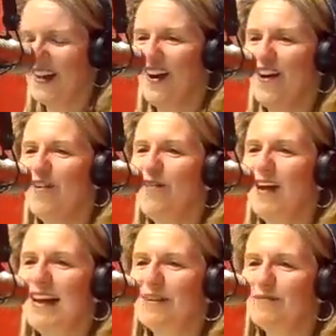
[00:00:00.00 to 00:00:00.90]
All
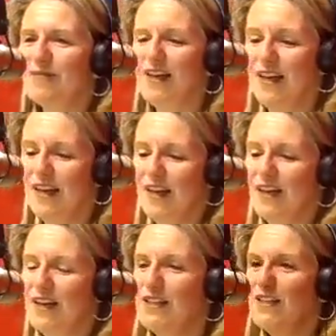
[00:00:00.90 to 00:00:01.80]
right.
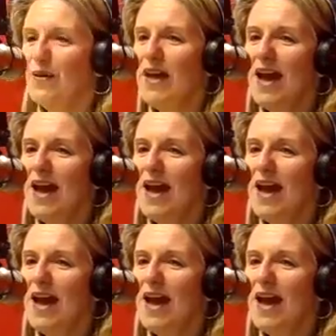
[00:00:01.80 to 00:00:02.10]
So